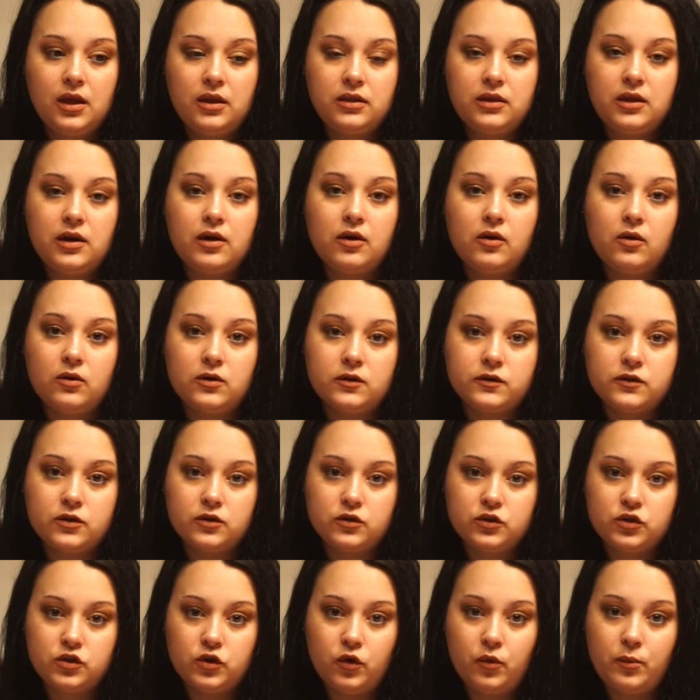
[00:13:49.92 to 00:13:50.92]
there are also
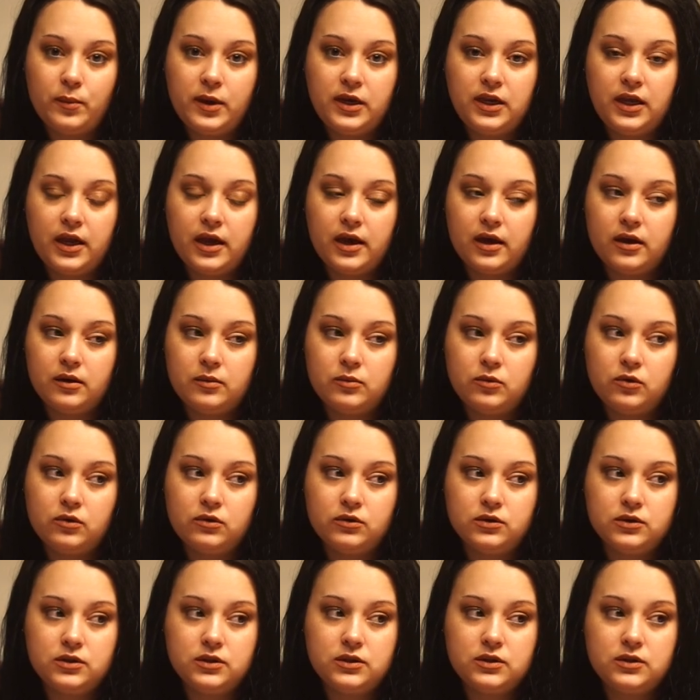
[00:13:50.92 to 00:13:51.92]
so many
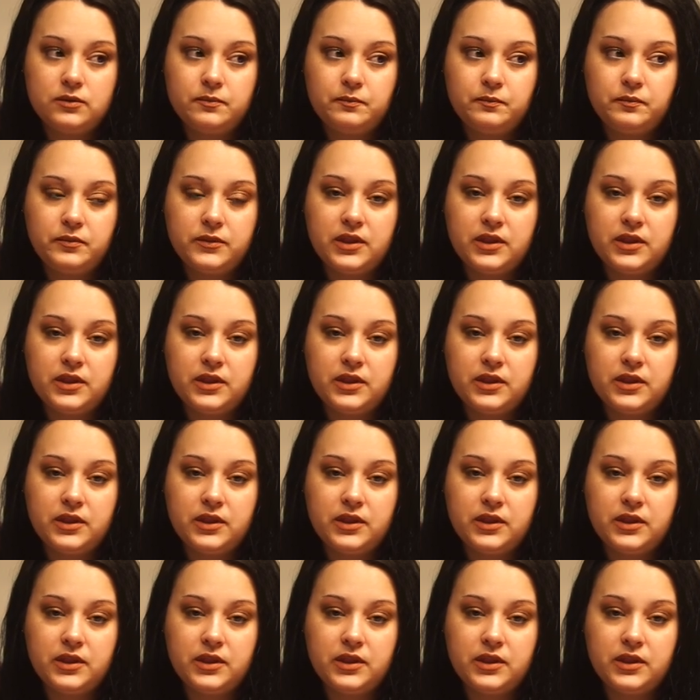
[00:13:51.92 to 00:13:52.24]
animals